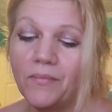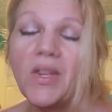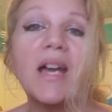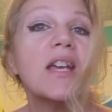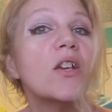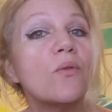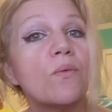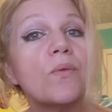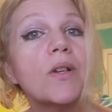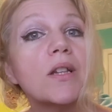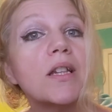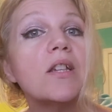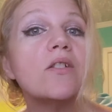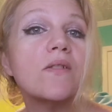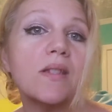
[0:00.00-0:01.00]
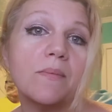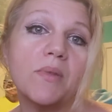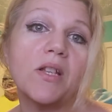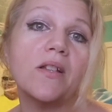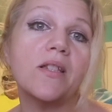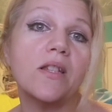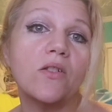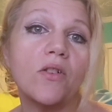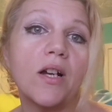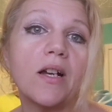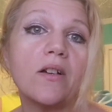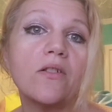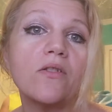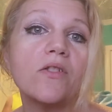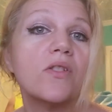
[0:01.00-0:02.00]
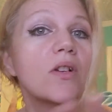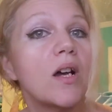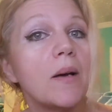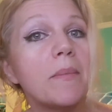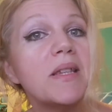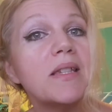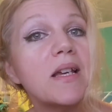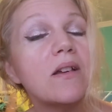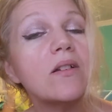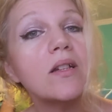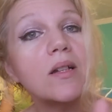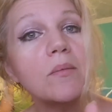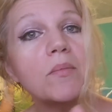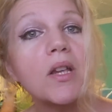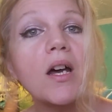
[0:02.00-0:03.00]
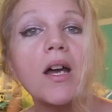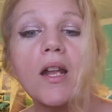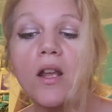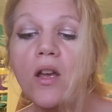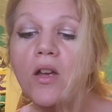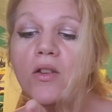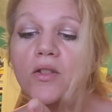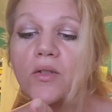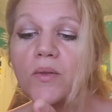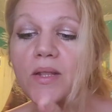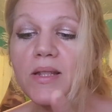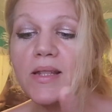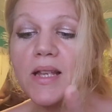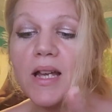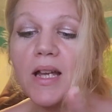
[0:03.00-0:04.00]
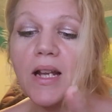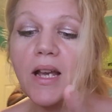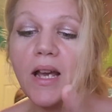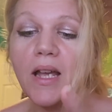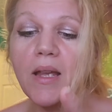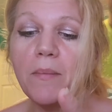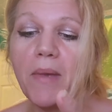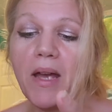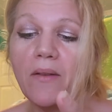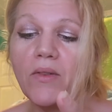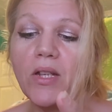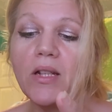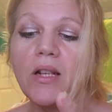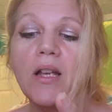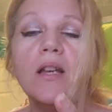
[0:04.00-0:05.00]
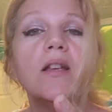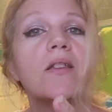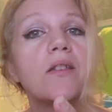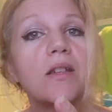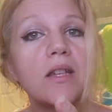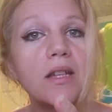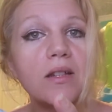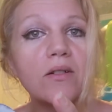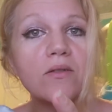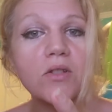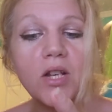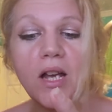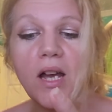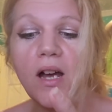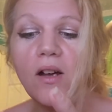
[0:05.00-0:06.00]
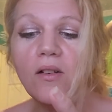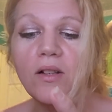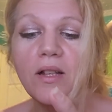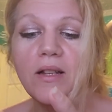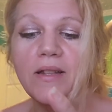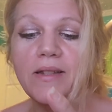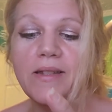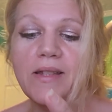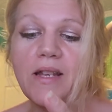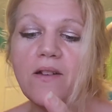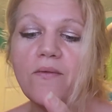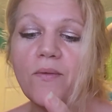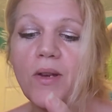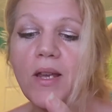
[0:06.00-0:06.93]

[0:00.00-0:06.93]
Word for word: that I could really use some saltine crackers to calm it down, and I'm not. So instead I am having the keto chow stuff